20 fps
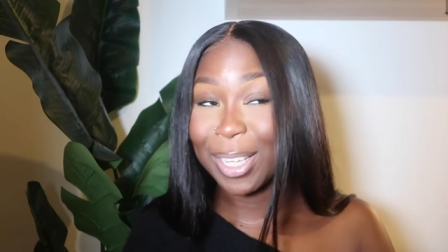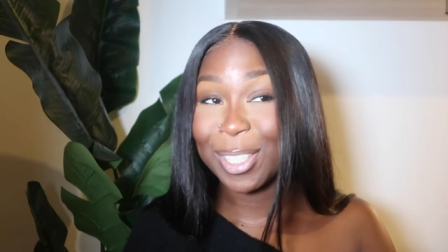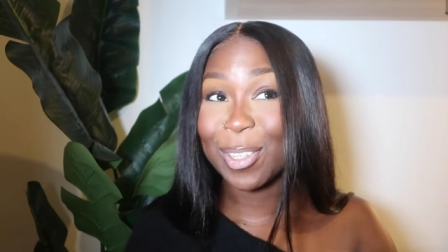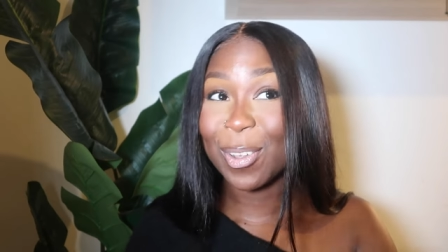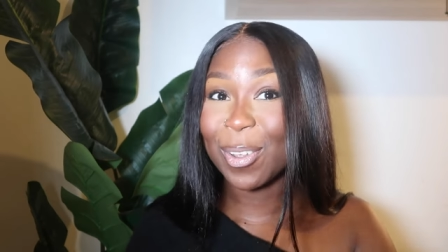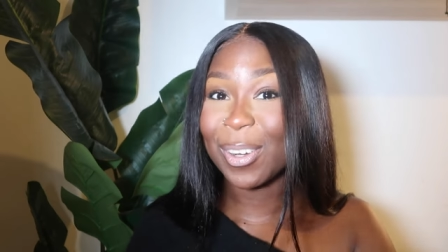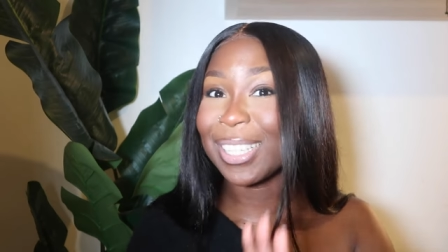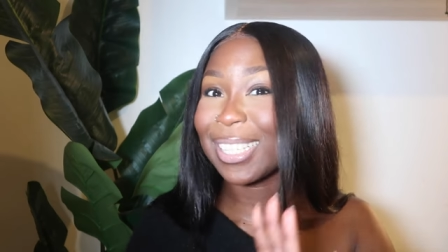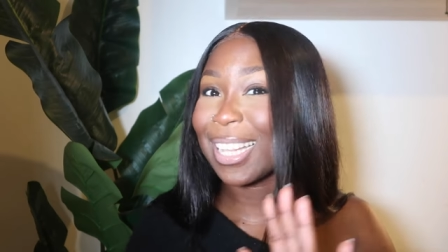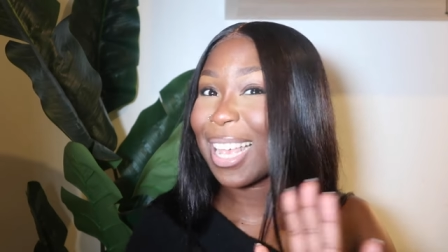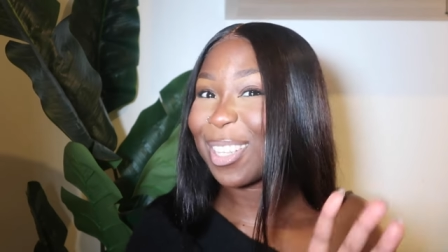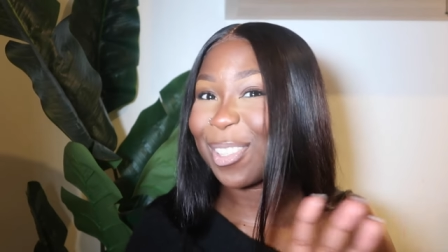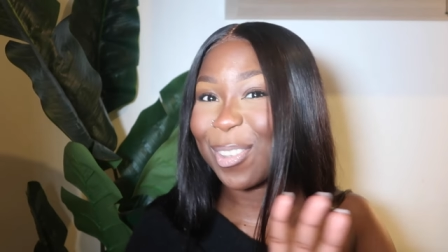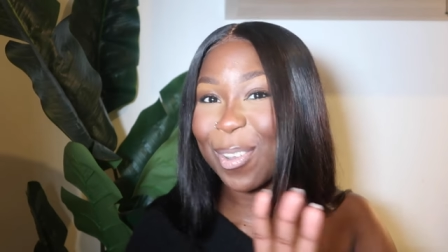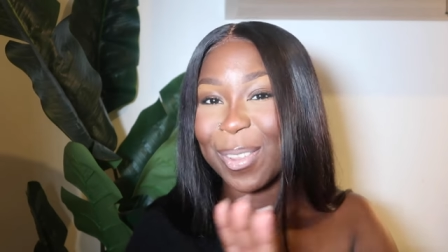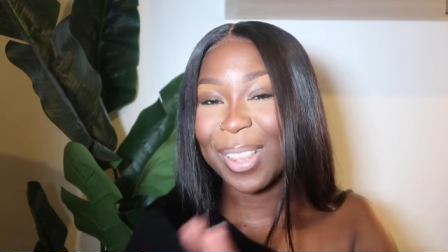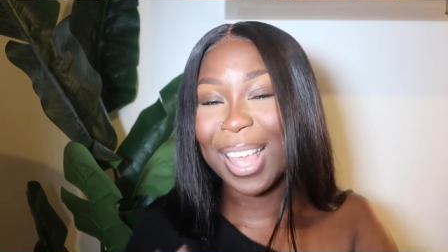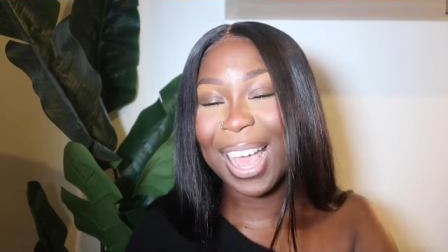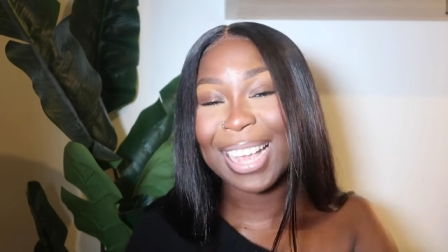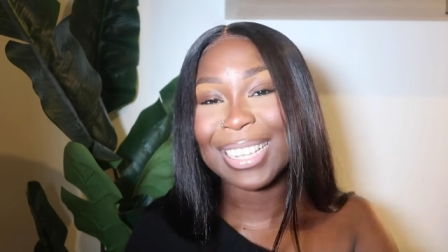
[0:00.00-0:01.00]
As soon as I
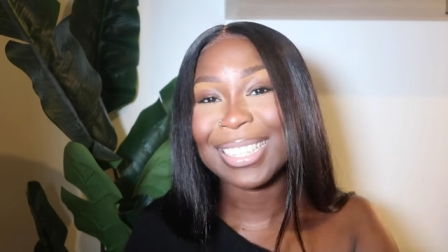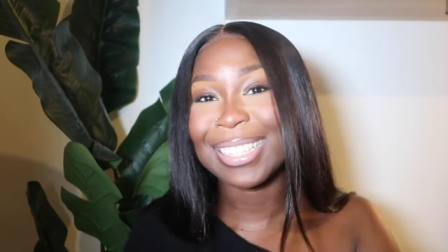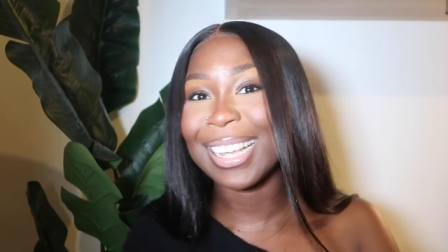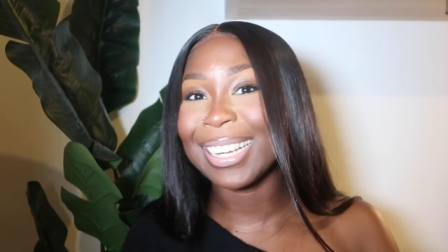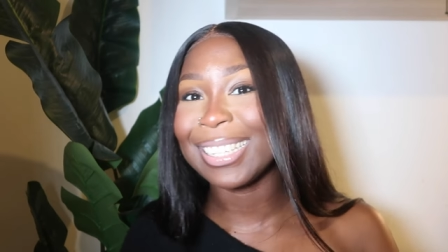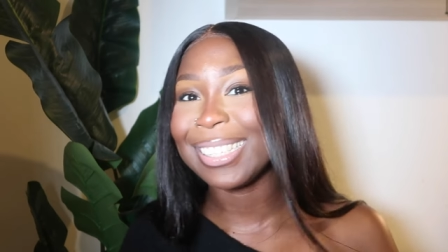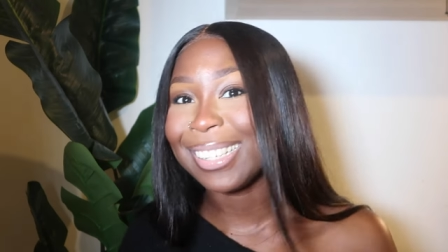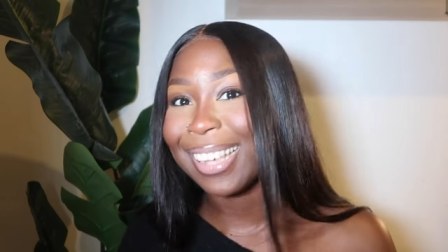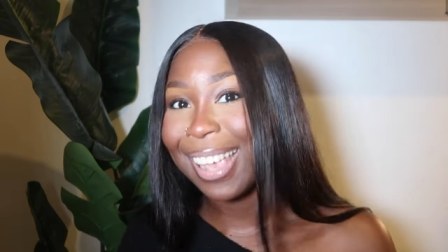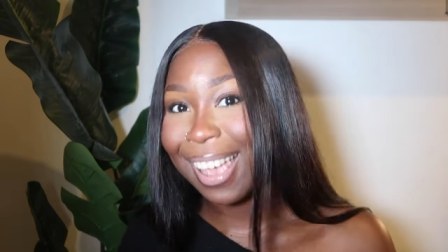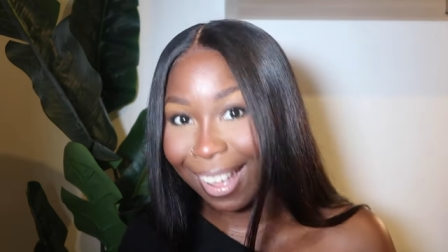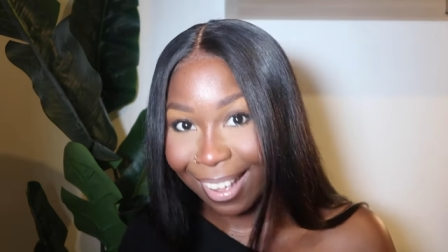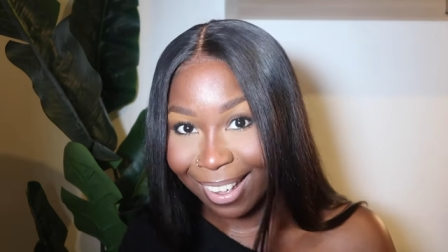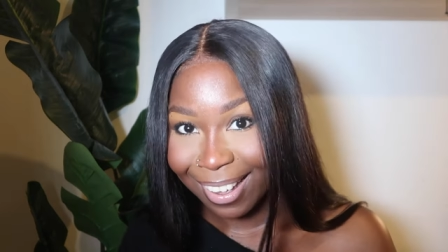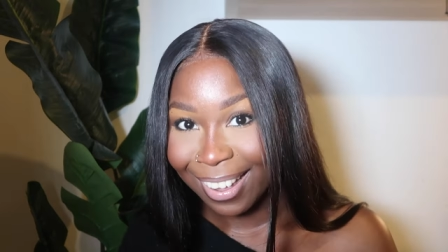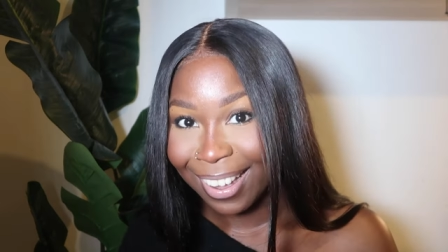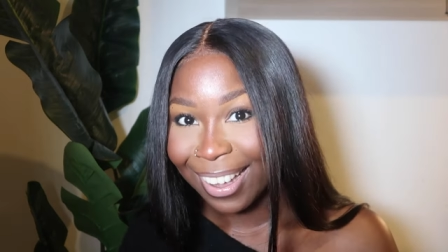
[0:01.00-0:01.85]
saw that, I said, yeah,